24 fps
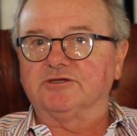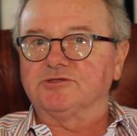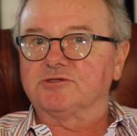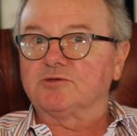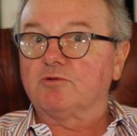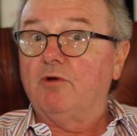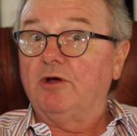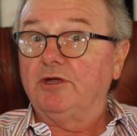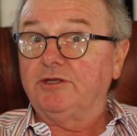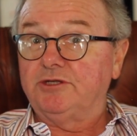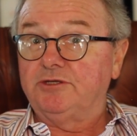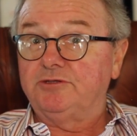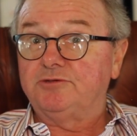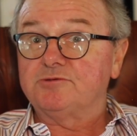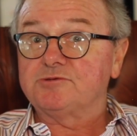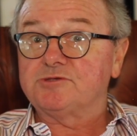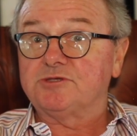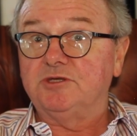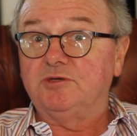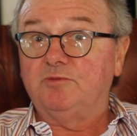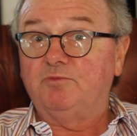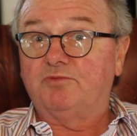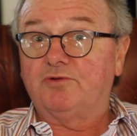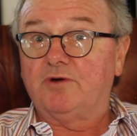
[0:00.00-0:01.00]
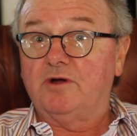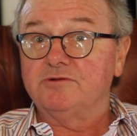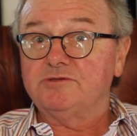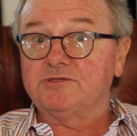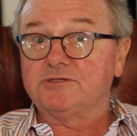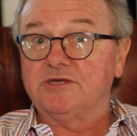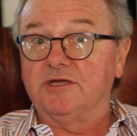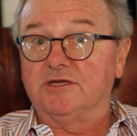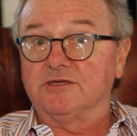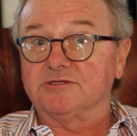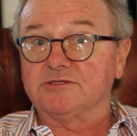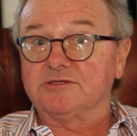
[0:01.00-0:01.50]
It's quite an interesting
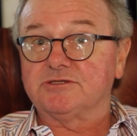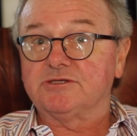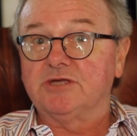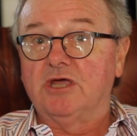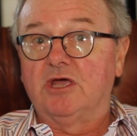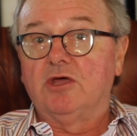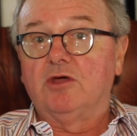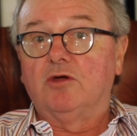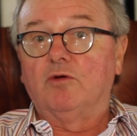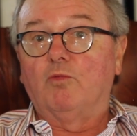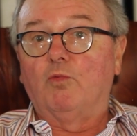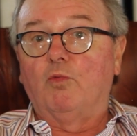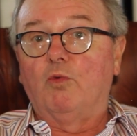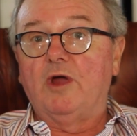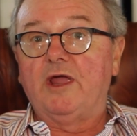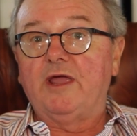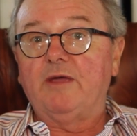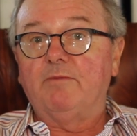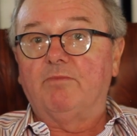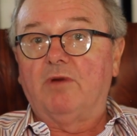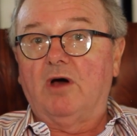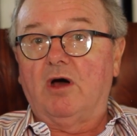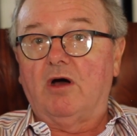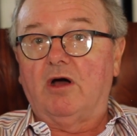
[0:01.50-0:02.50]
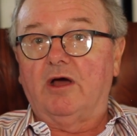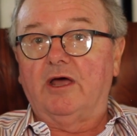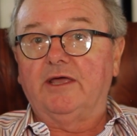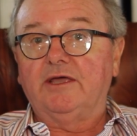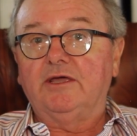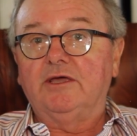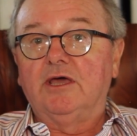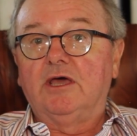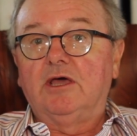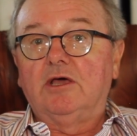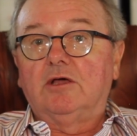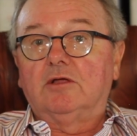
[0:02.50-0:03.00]
process
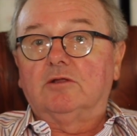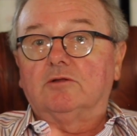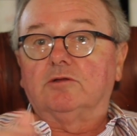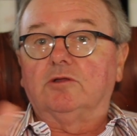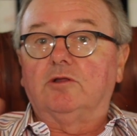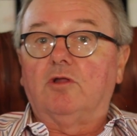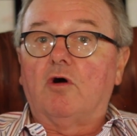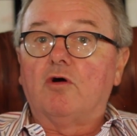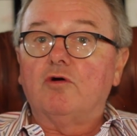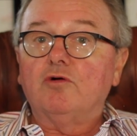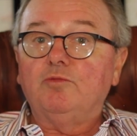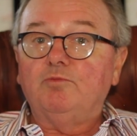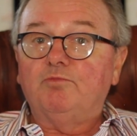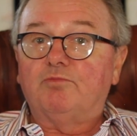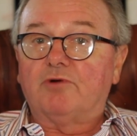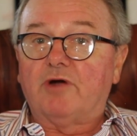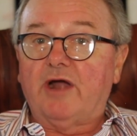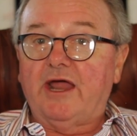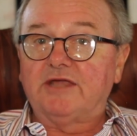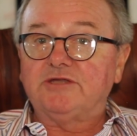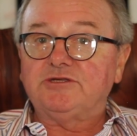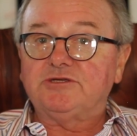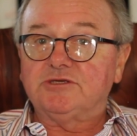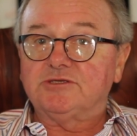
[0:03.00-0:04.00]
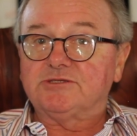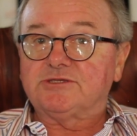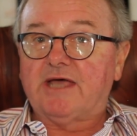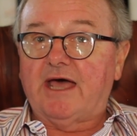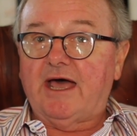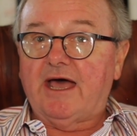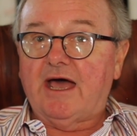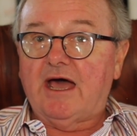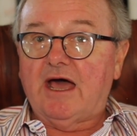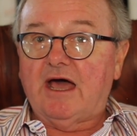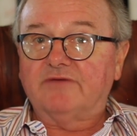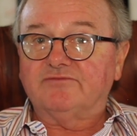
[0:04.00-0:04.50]
whereby long branches
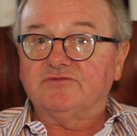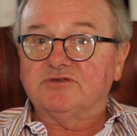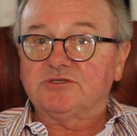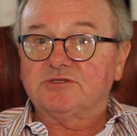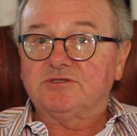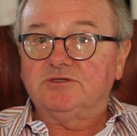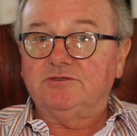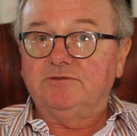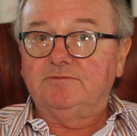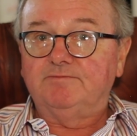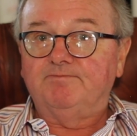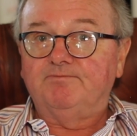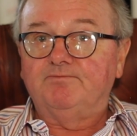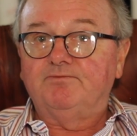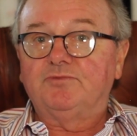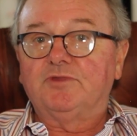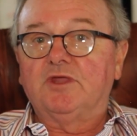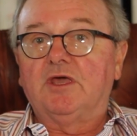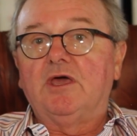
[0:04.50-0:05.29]
are harvested,